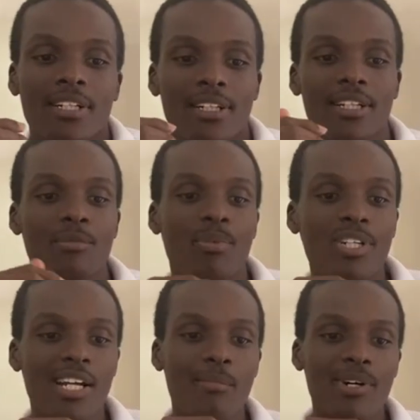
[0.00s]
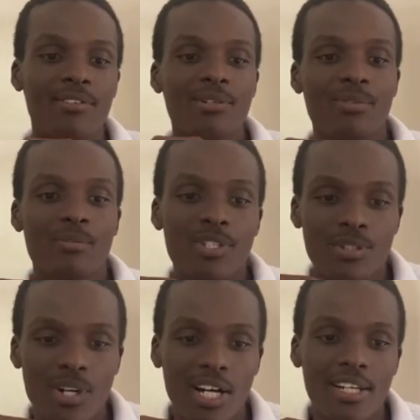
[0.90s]
Then point number 3, from which
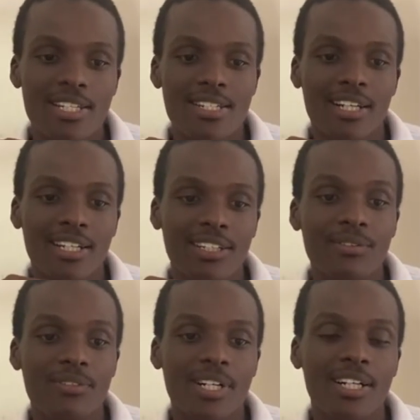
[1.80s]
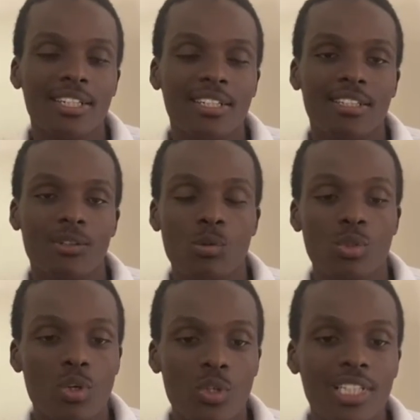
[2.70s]
you can easily identify
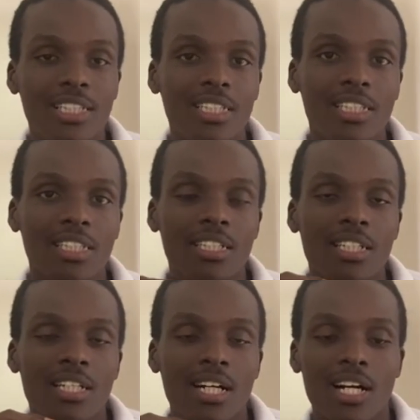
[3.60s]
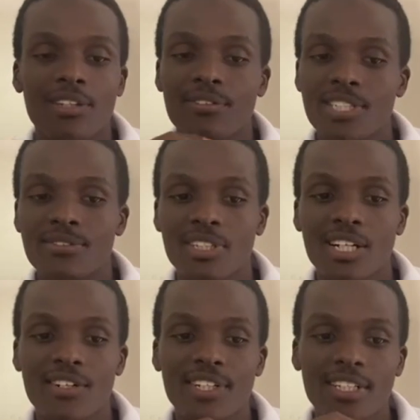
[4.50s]
good quality catfish
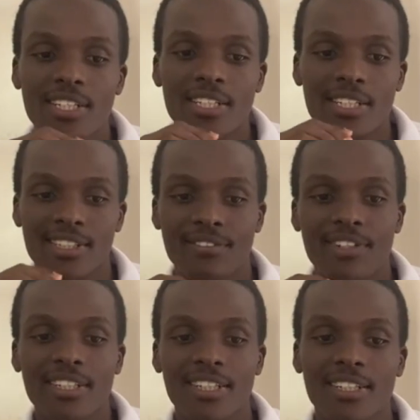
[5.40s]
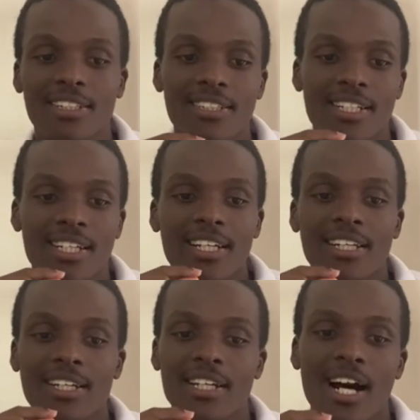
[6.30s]
fingerling, is the fact that
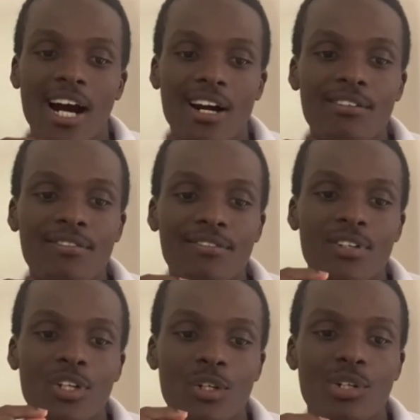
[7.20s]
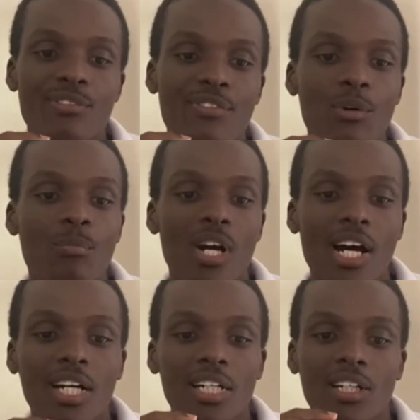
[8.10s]
they have uniform
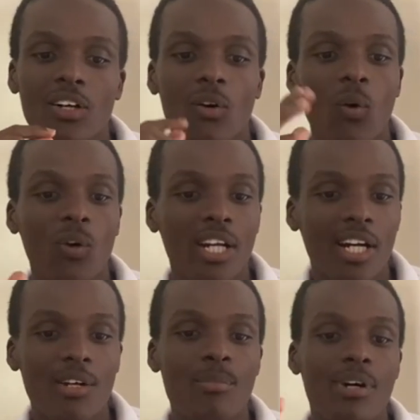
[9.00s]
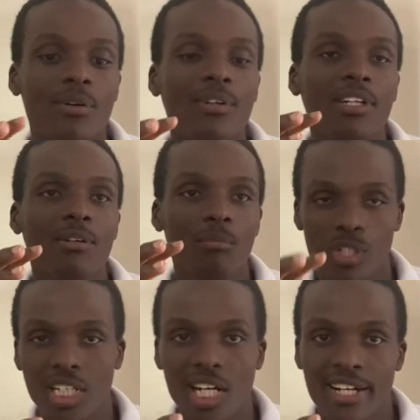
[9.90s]
black or dark brown
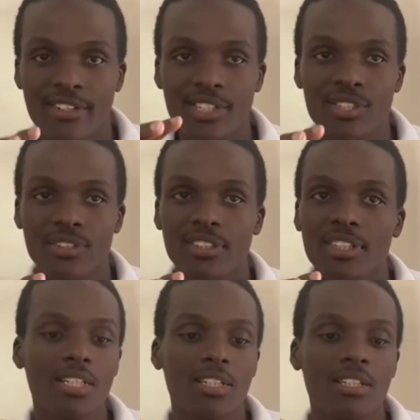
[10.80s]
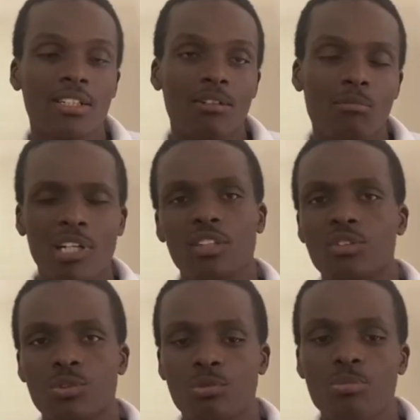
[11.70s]
body coloration, but it
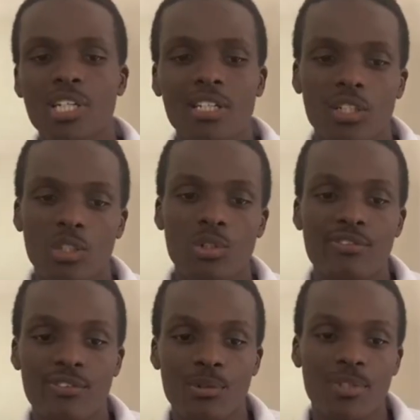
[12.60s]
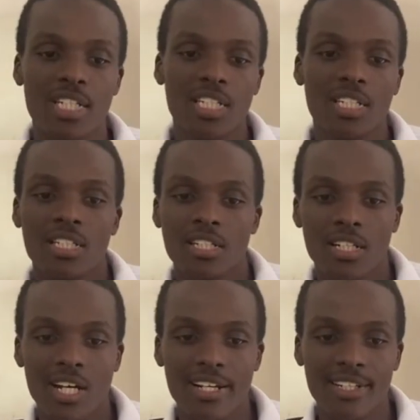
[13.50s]
should be uniformly
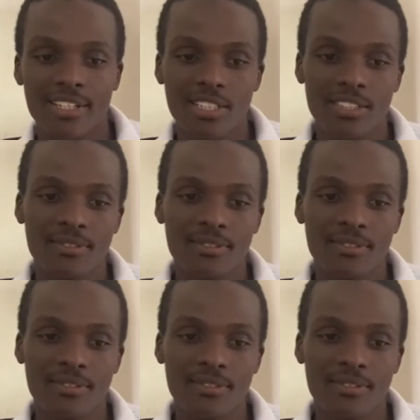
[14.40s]
colored.